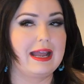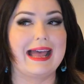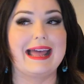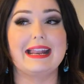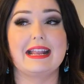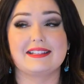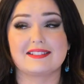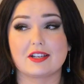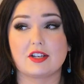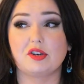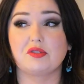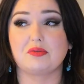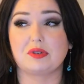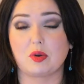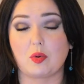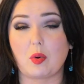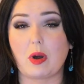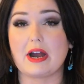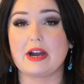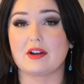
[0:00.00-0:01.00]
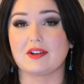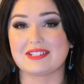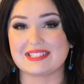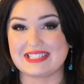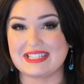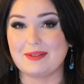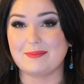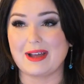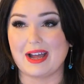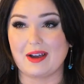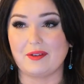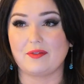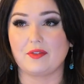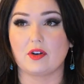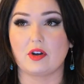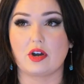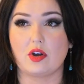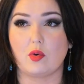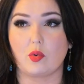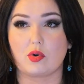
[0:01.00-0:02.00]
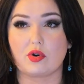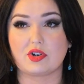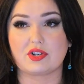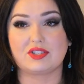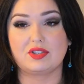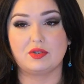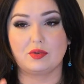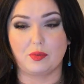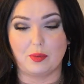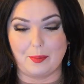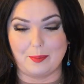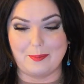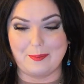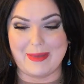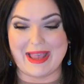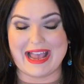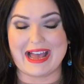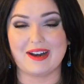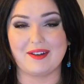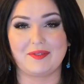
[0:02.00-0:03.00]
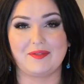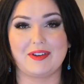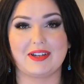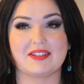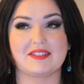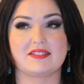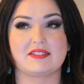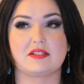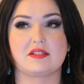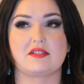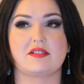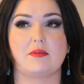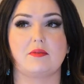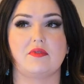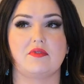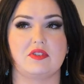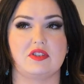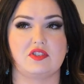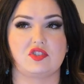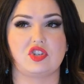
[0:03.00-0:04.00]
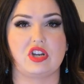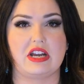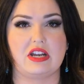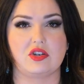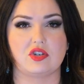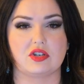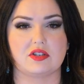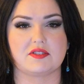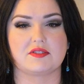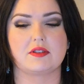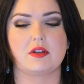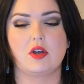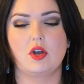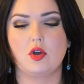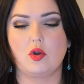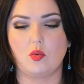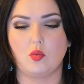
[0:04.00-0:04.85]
And it's going to require team effort in order to manifest some of these changes.